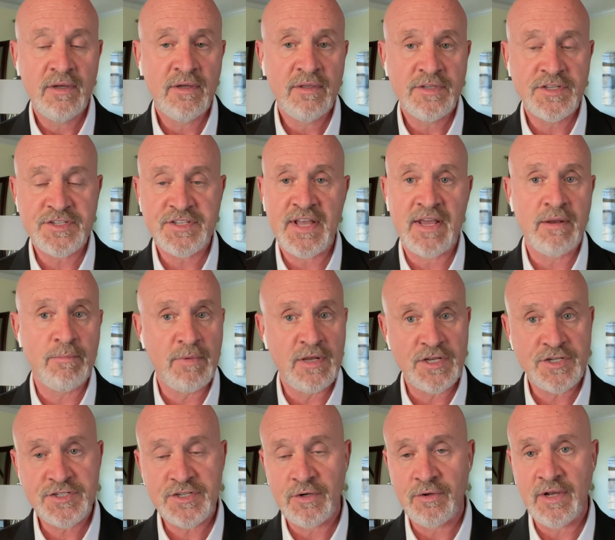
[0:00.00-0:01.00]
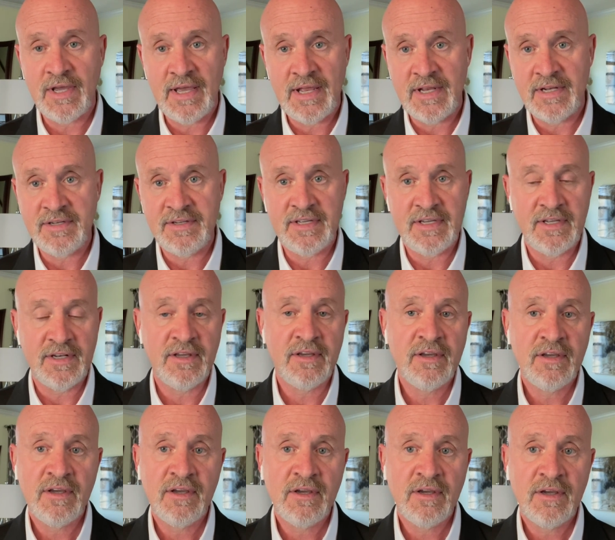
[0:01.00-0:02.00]
the state of Minnesota, and indeed
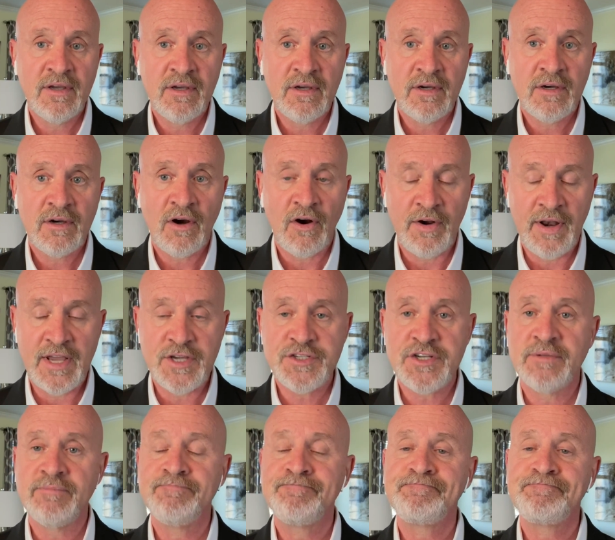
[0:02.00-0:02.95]
our nation.